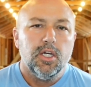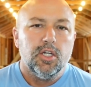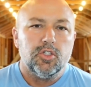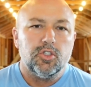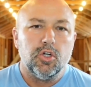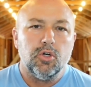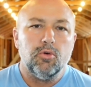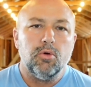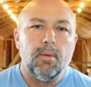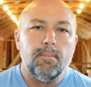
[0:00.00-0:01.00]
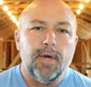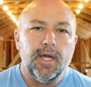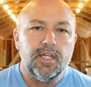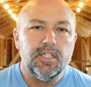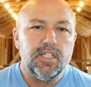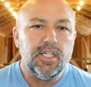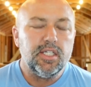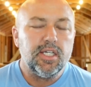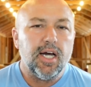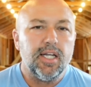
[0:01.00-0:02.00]
So Petit
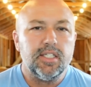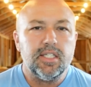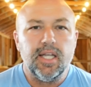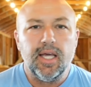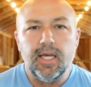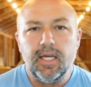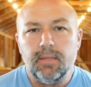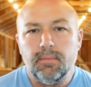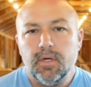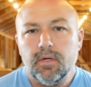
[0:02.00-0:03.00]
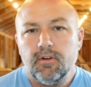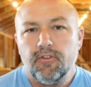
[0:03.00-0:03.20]
Jean got its name